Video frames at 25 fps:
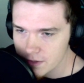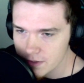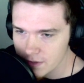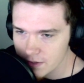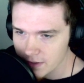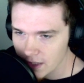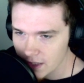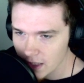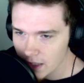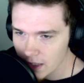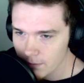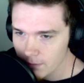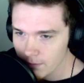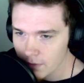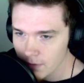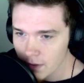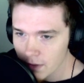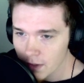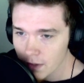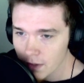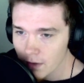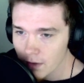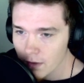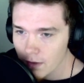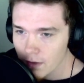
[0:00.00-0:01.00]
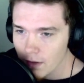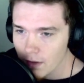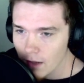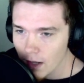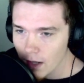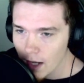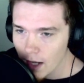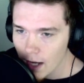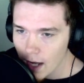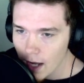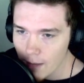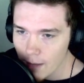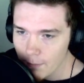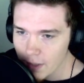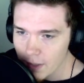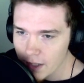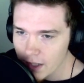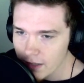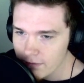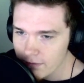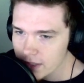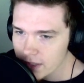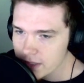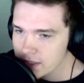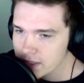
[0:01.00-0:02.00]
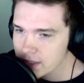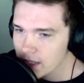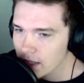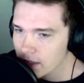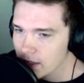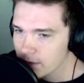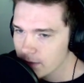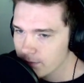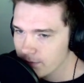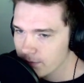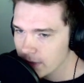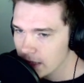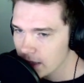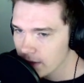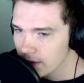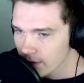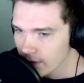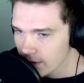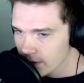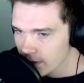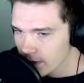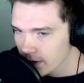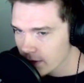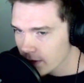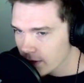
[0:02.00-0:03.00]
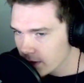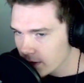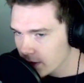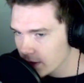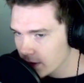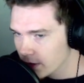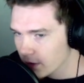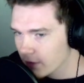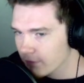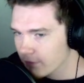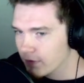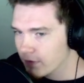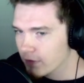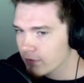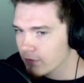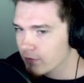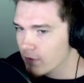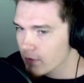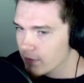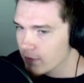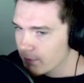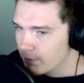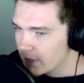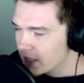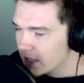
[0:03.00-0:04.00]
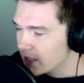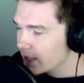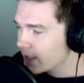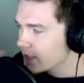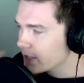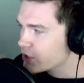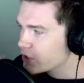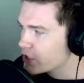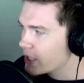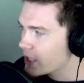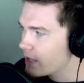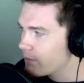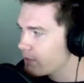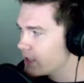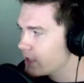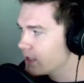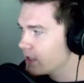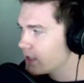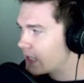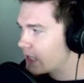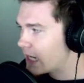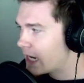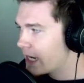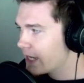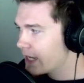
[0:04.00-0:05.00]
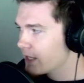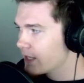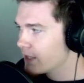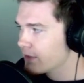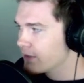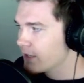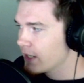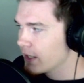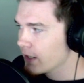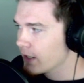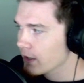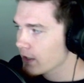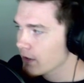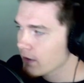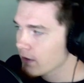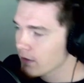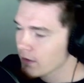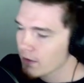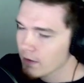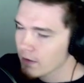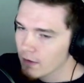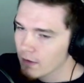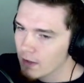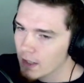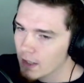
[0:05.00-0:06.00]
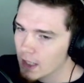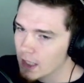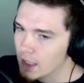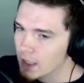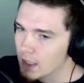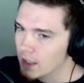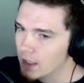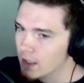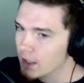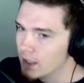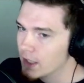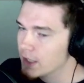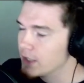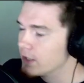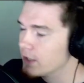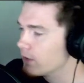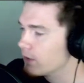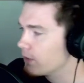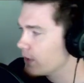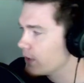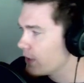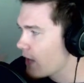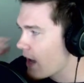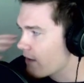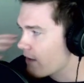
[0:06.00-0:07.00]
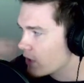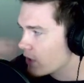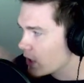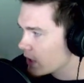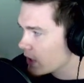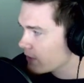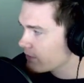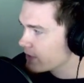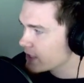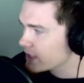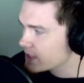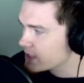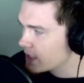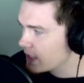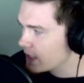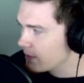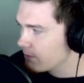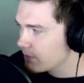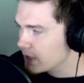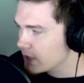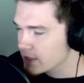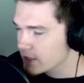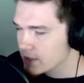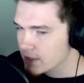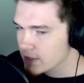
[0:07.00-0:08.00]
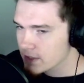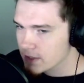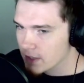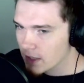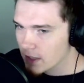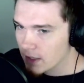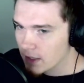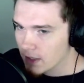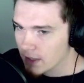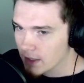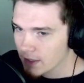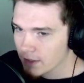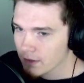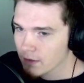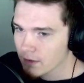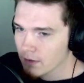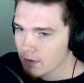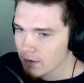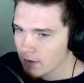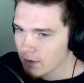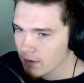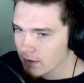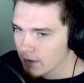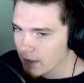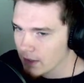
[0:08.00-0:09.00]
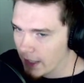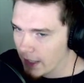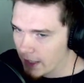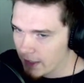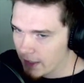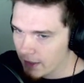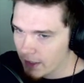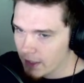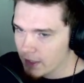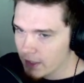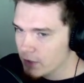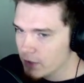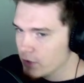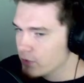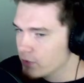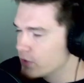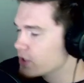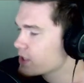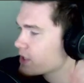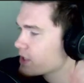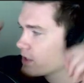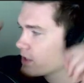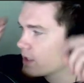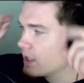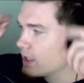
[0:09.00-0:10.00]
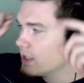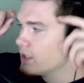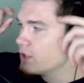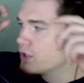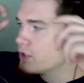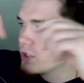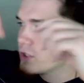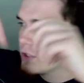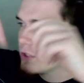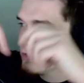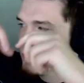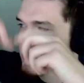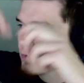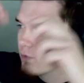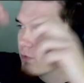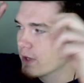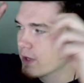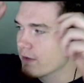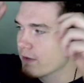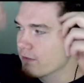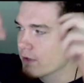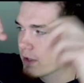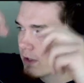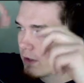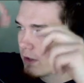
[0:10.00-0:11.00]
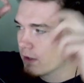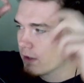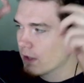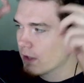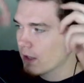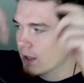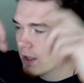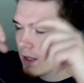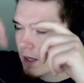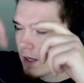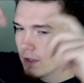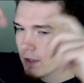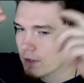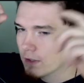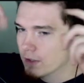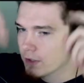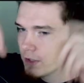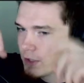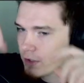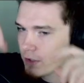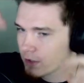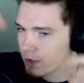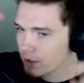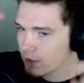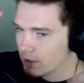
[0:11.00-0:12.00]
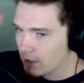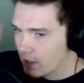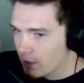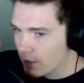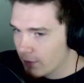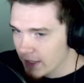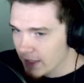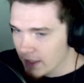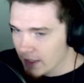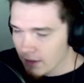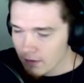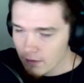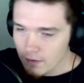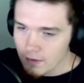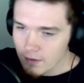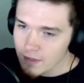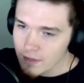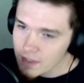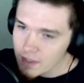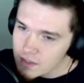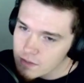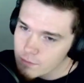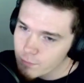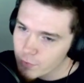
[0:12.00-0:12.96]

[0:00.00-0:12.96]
the game. I'm gonna give it a solid B. If you throw the Midnight Champion die on there, you have all of the same pieces on, and then you just can choose whatever color you're glowing. It's a